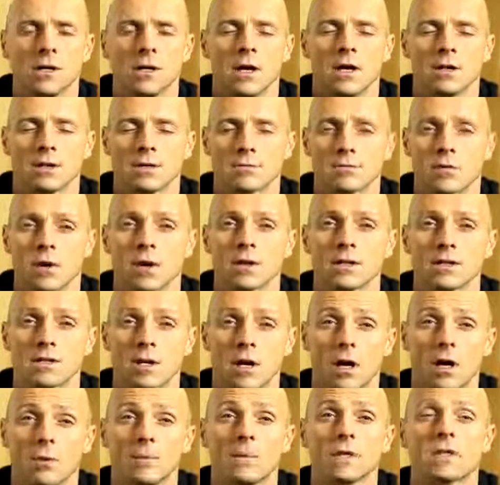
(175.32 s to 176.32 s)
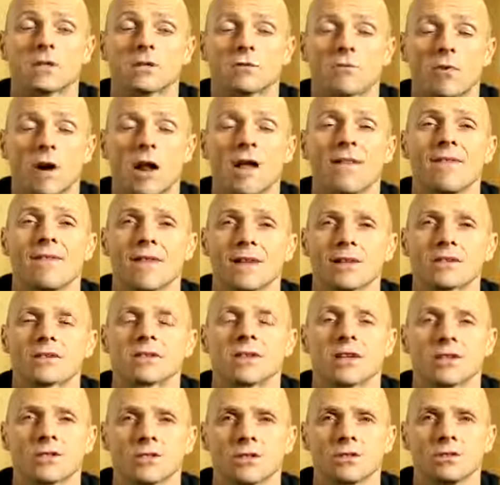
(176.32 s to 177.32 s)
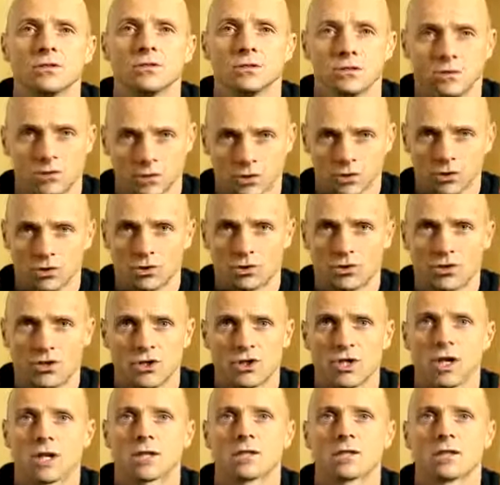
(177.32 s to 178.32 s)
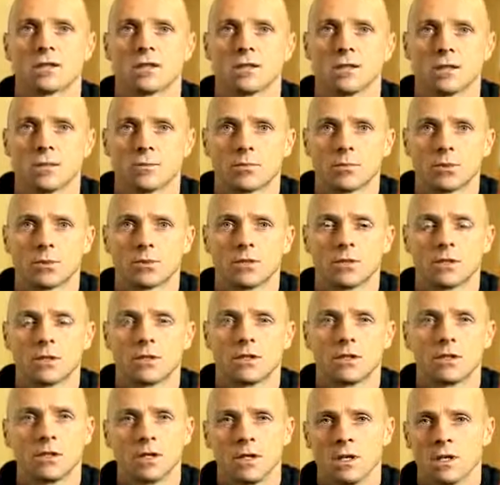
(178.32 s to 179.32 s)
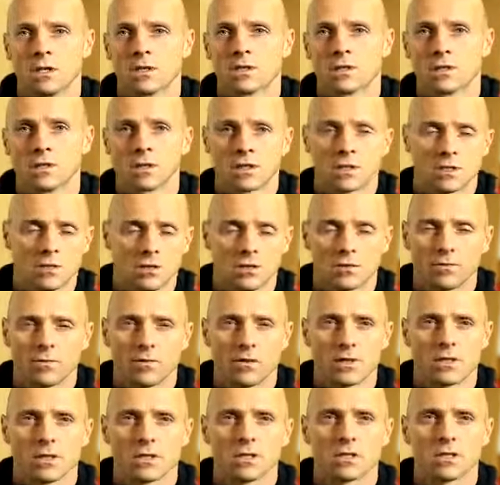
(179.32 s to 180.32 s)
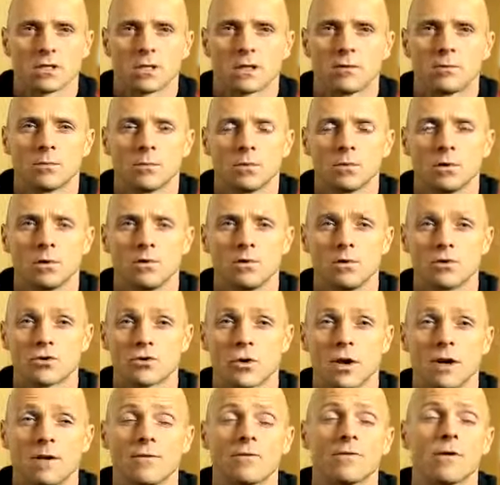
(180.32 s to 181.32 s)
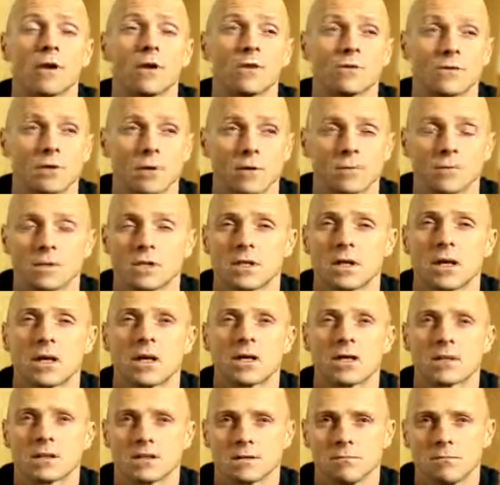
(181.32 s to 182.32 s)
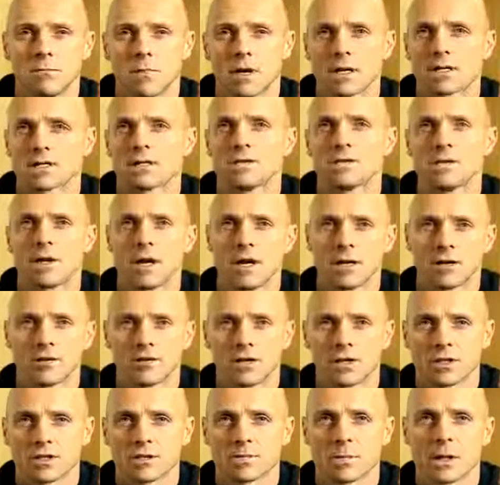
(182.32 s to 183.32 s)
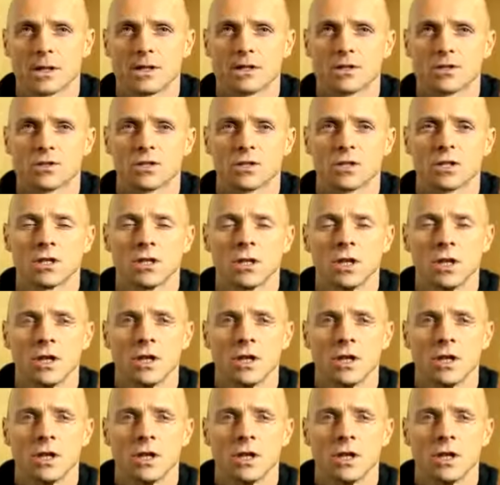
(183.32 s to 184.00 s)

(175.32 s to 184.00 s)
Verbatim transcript: at the right timings around that session, you're ingesting that protein. So there's an obvious example. If you're training five times a day, that's a massive calorie expenditure.